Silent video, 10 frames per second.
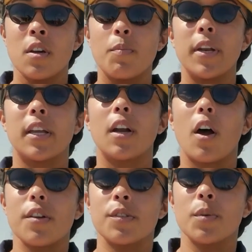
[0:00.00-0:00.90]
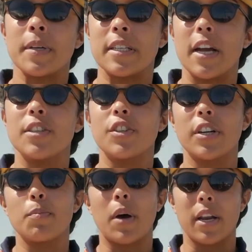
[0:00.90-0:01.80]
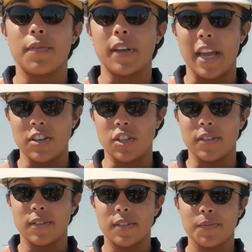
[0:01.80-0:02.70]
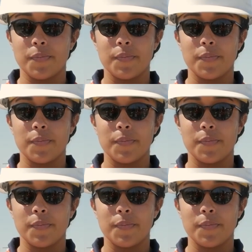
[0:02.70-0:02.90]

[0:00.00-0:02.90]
but it could also be done during modifications.